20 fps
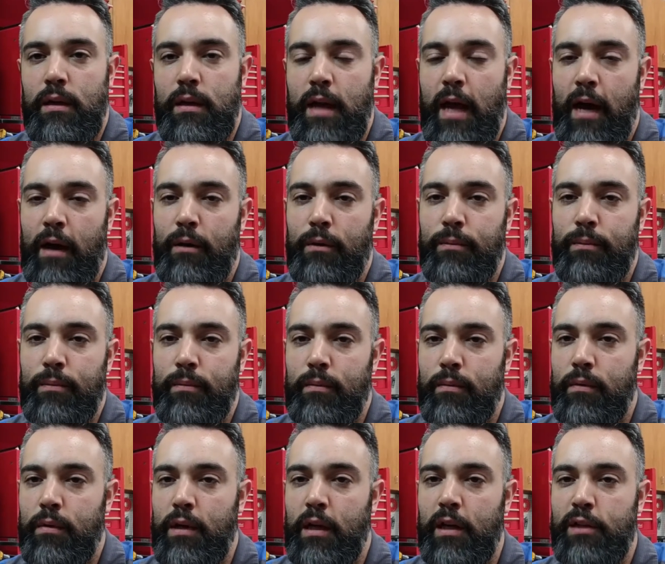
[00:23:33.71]
Now,
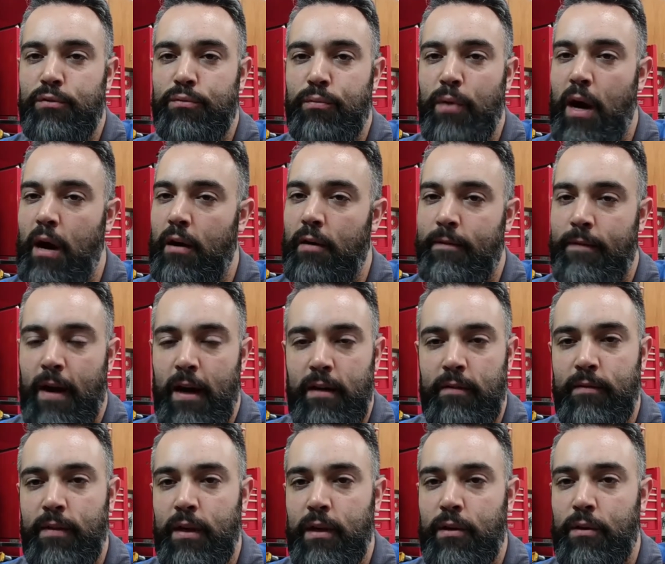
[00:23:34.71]
it's rare to find a
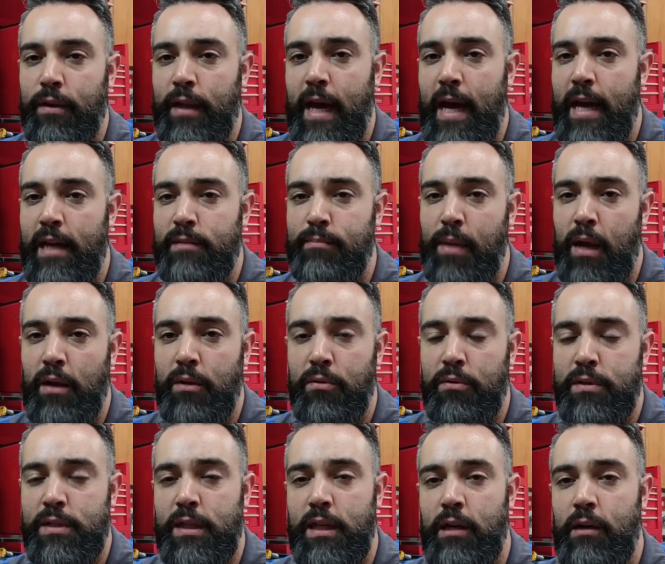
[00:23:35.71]
vehicle that has
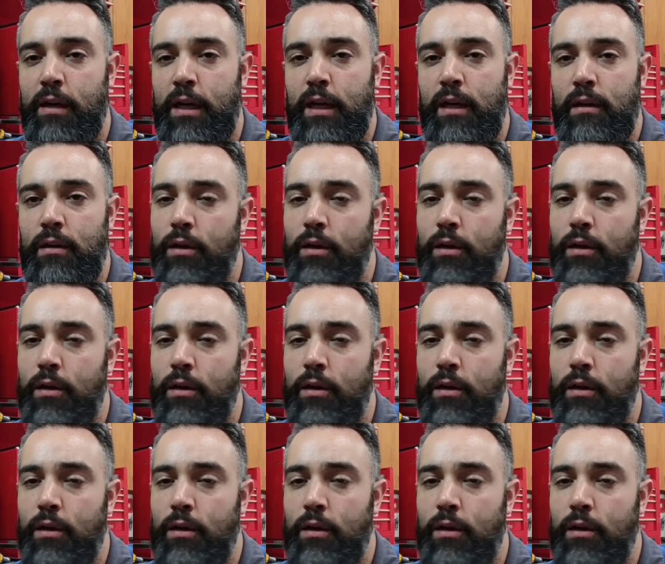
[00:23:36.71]
manual steering.